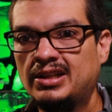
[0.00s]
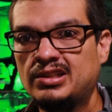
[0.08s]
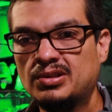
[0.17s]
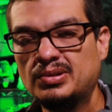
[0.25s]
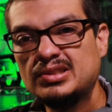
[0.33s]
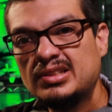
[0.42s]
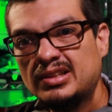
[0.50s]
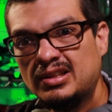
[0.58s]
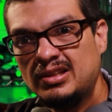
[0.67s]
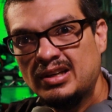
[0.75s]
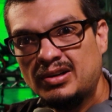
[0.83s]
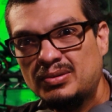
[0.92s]
You
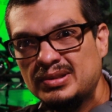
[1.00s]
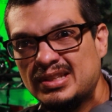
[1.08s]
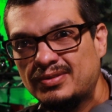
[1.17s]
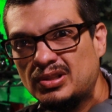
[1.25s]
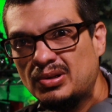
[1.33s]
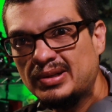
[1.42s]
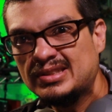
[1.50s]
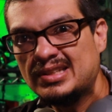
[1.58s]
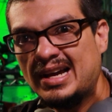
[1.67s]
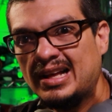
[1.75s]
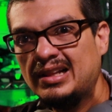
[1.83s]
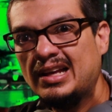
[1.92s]
always have to know
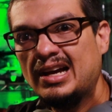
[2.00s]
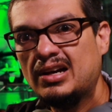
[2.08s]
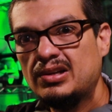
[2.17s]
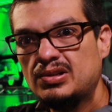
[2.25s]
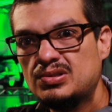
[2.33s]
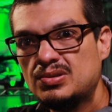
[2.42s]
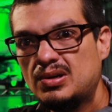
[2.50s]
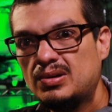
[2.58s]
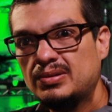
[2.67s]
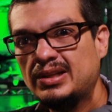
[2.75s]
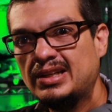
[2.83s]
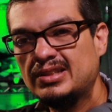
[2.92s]
exactly how your
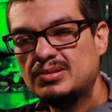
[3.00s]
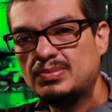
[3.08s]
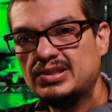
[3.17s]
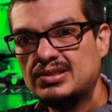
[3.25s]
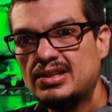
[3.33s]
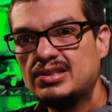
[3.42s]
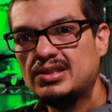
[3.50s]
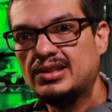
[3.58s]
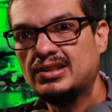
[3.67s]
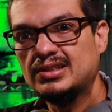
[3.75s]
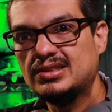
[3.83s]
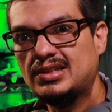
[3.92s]
drone is positioned
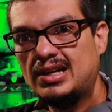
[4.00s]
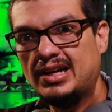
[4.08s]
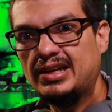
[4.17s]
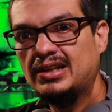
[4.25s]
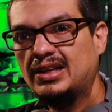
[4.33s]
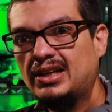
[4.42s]
in the sky,